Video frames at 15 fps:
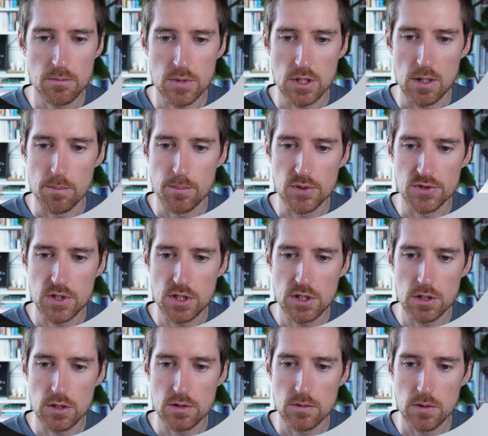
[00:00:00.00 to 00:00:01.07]
I'm gonna
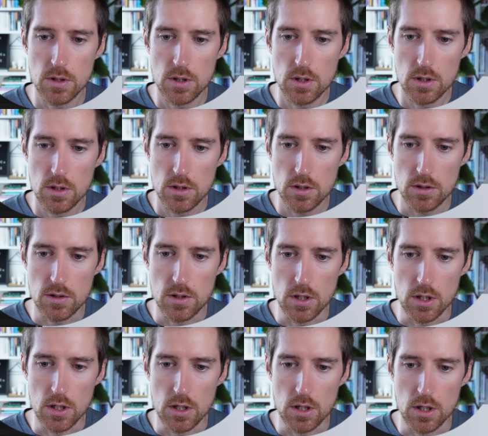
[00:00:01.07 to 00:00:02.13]
position
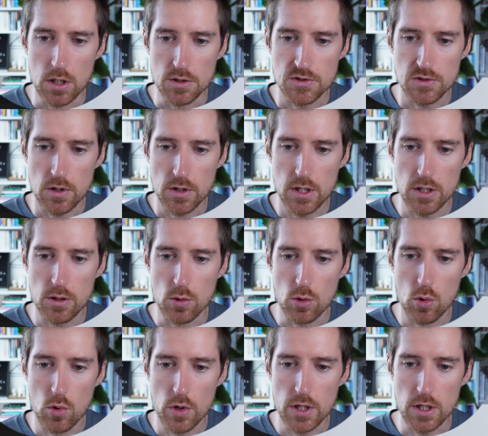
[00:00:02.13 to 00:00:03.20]
the socket
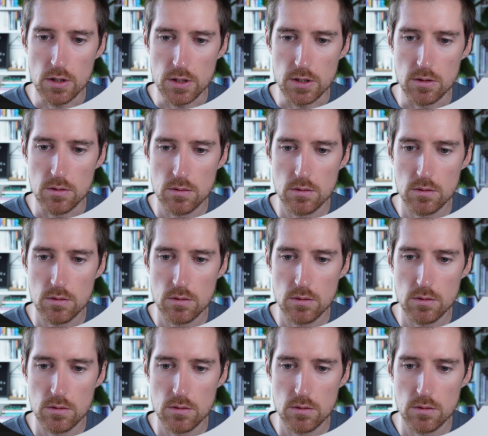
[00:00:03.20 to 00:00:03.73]
accordingly.